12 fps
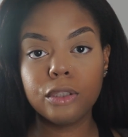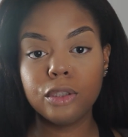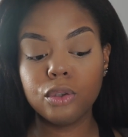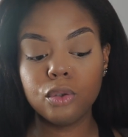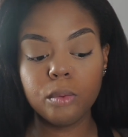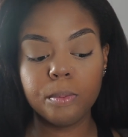
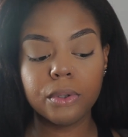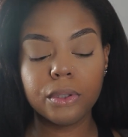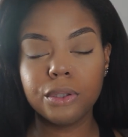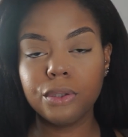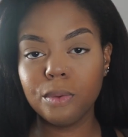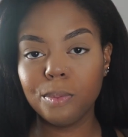super
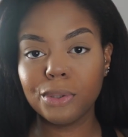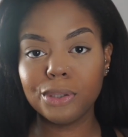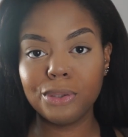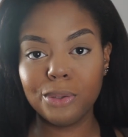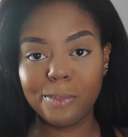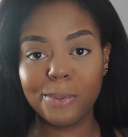
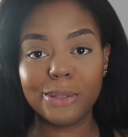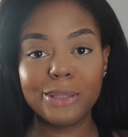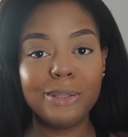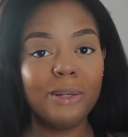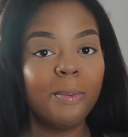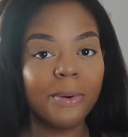
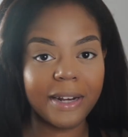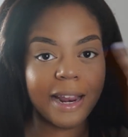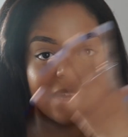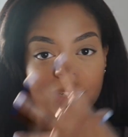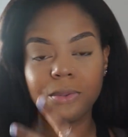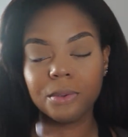
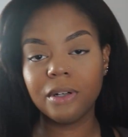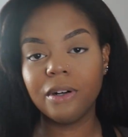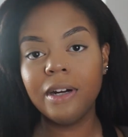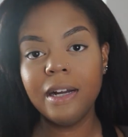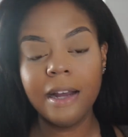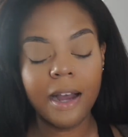natural,